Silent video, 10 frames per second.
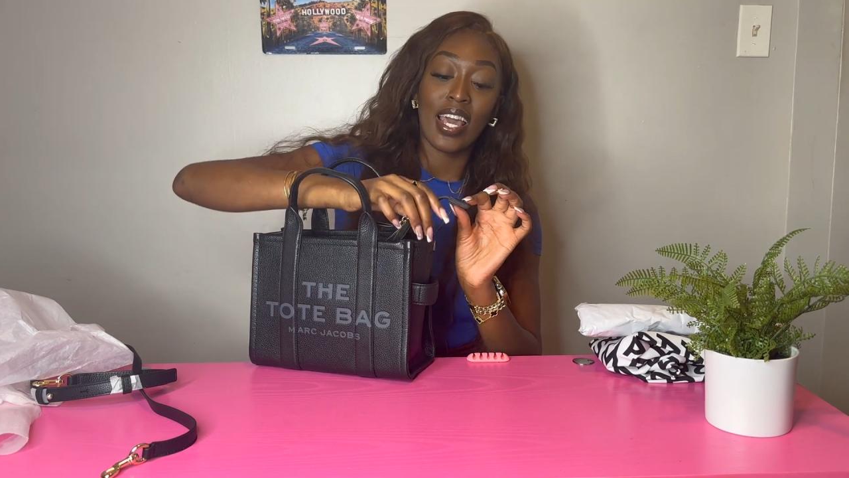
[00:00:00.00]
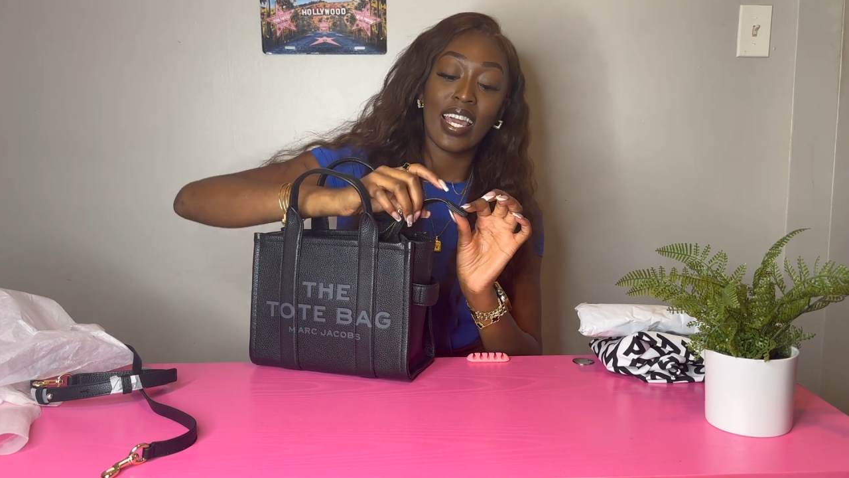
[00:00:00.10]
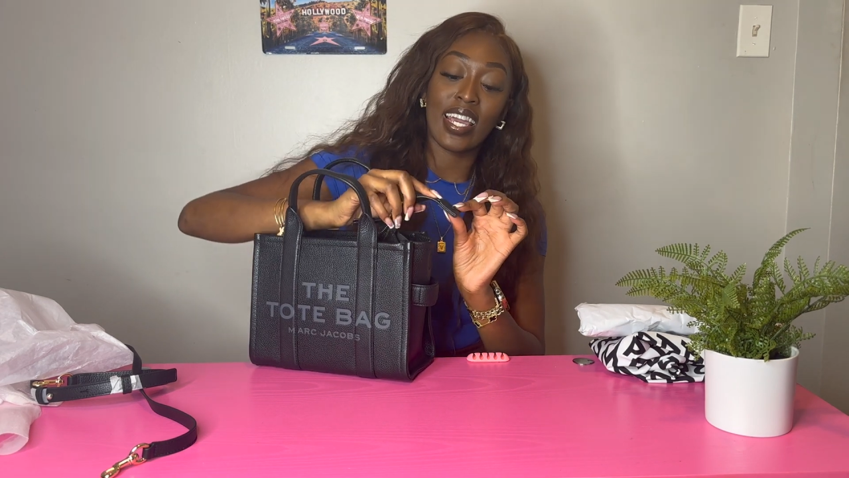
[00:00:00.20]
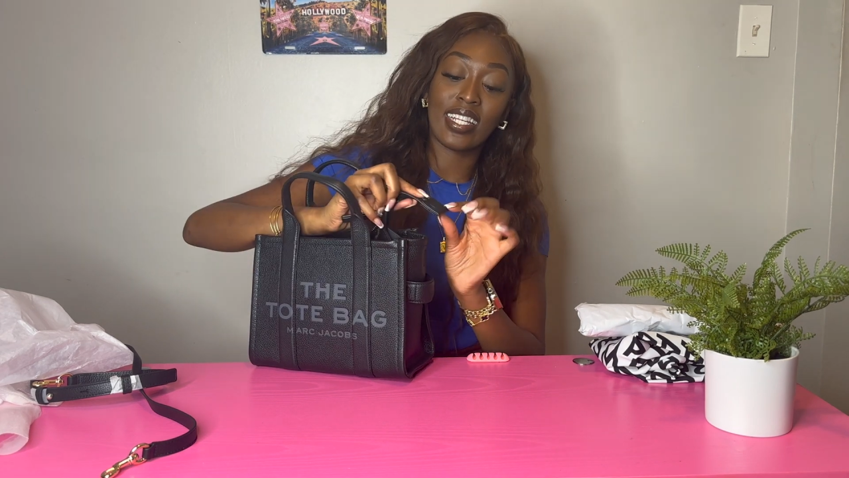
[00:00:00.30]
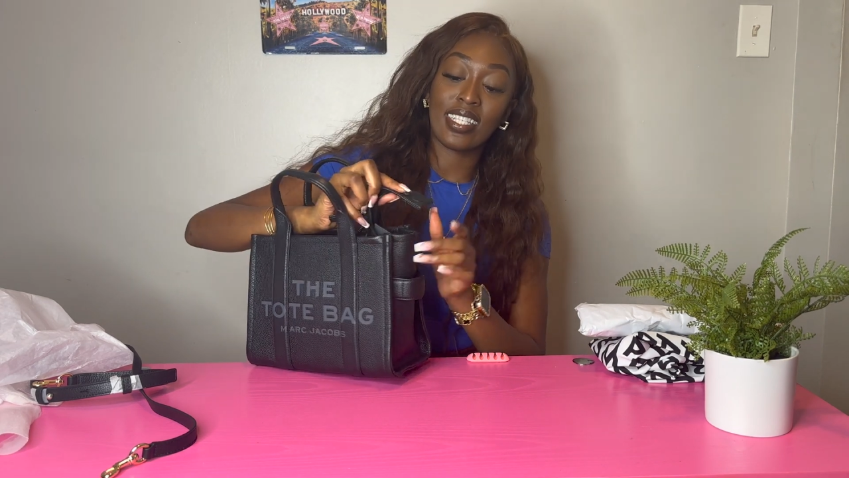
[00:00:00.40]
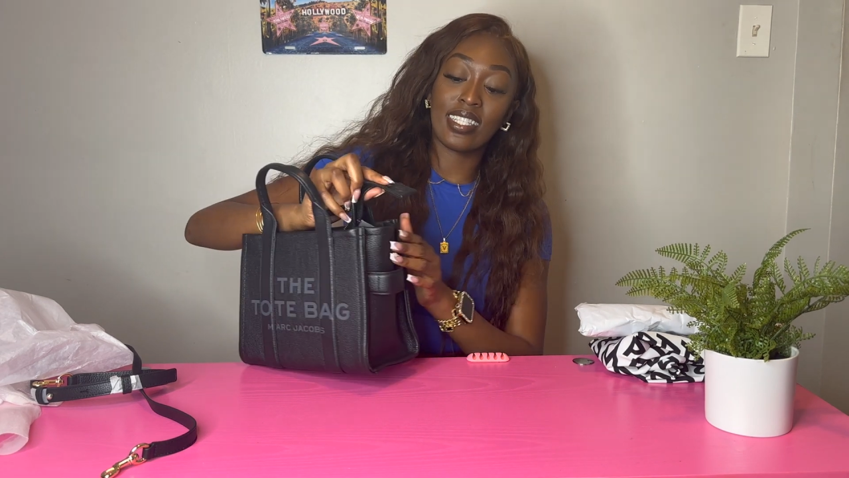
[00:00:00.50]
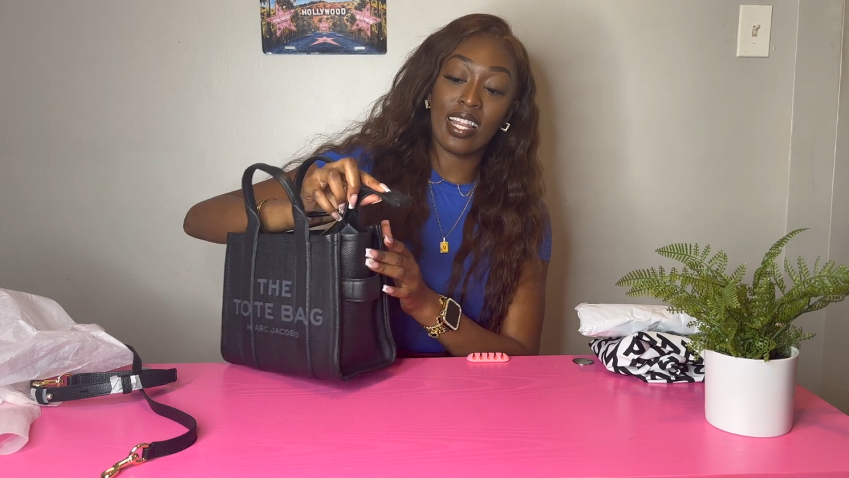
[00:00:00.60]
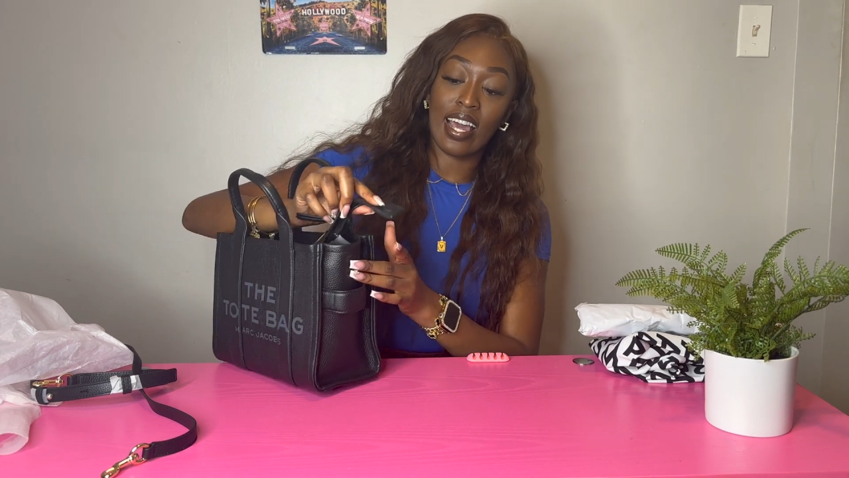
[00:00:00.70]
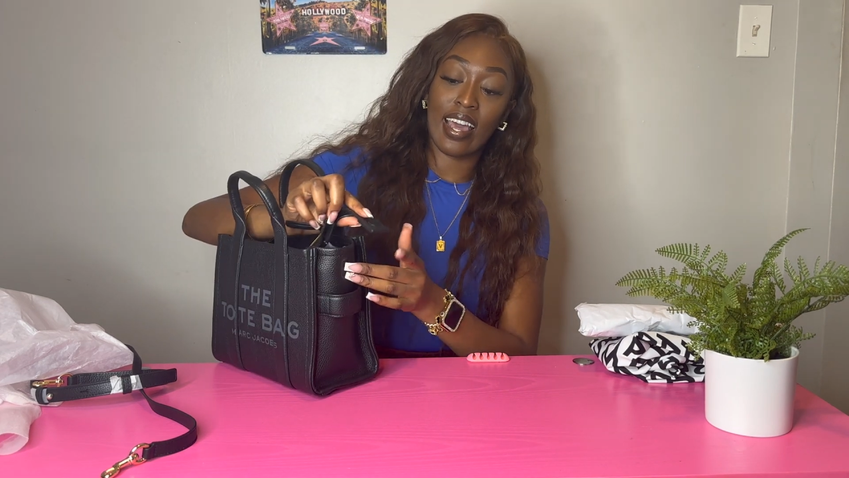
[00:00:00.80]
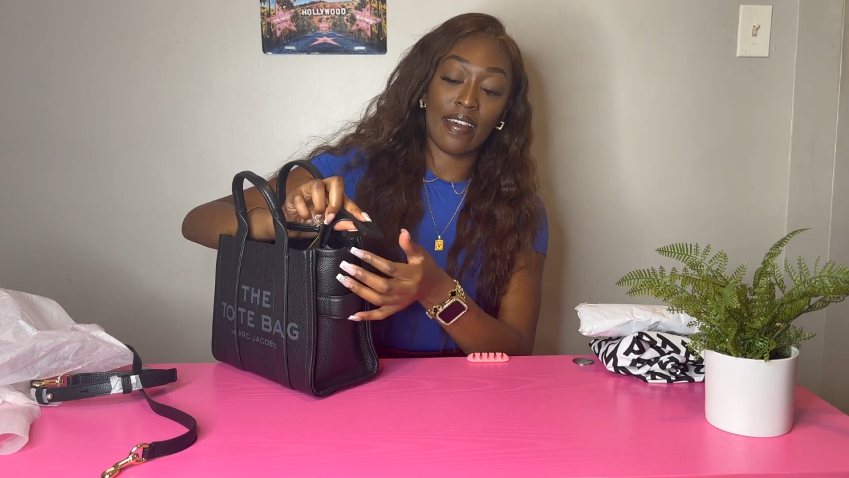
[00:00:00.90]
It does
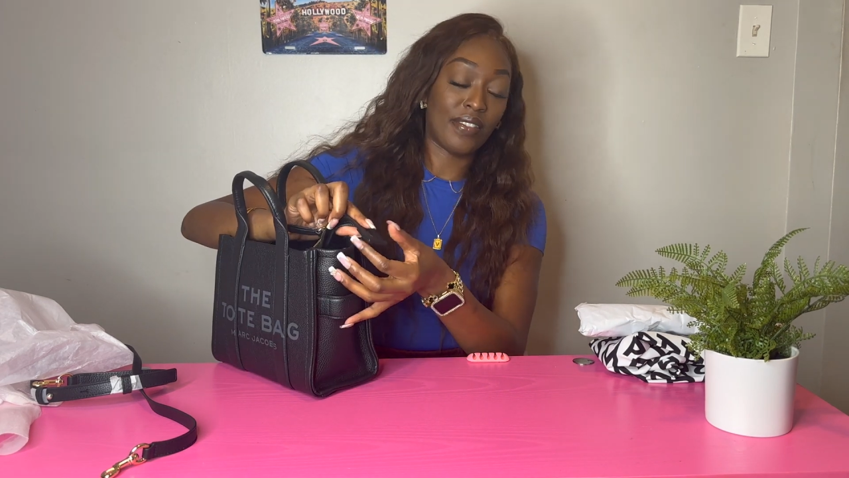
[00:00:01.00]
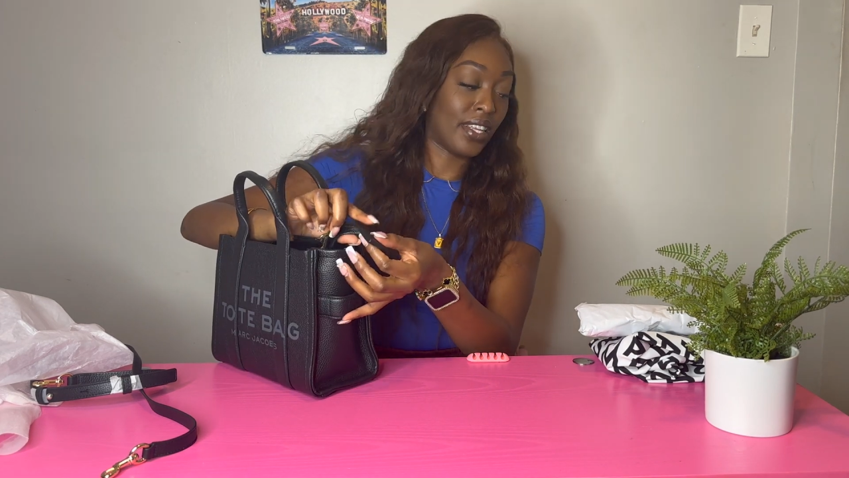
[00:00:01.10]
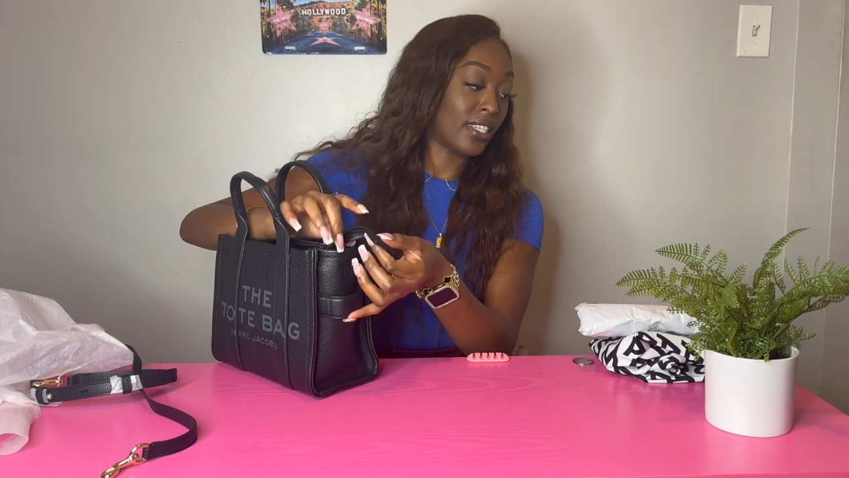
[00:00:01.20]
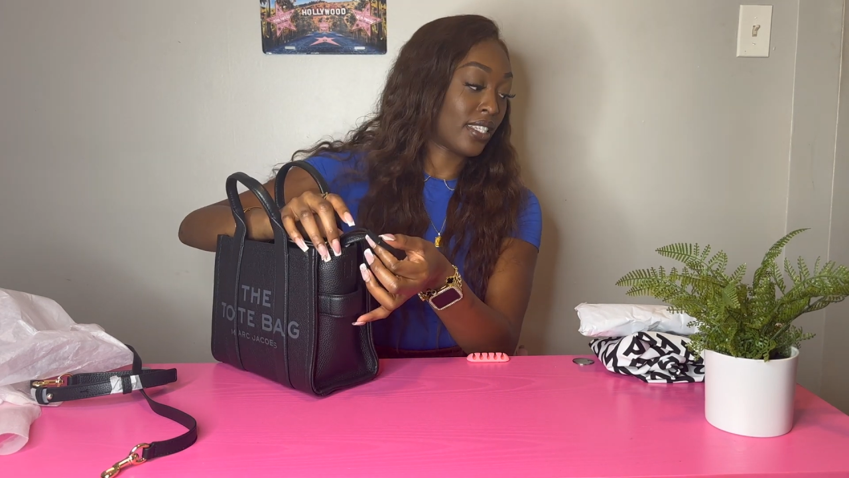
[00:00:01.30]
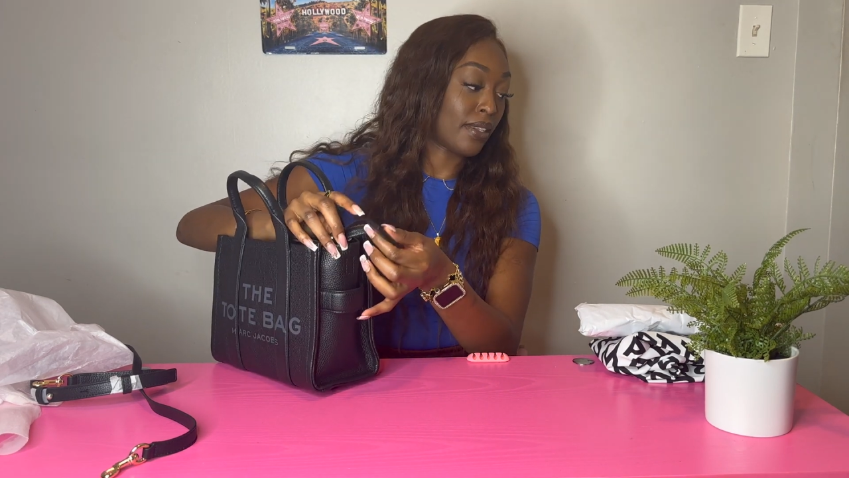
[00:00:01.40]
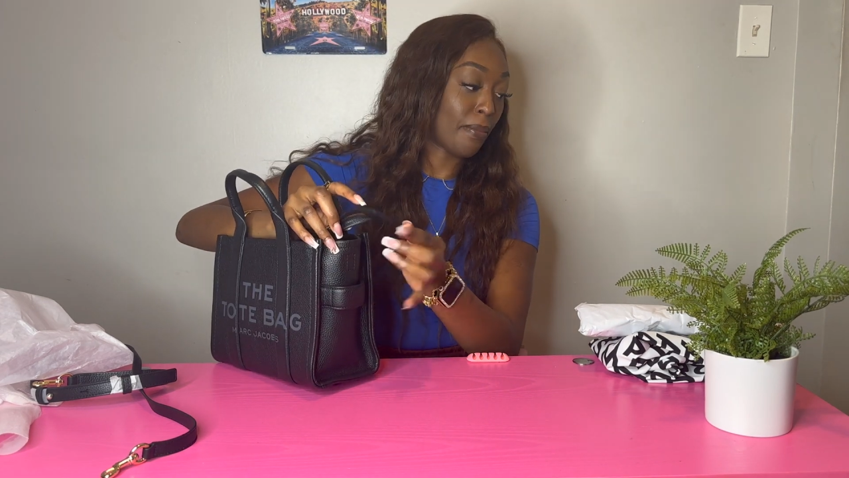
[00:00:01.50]
not have this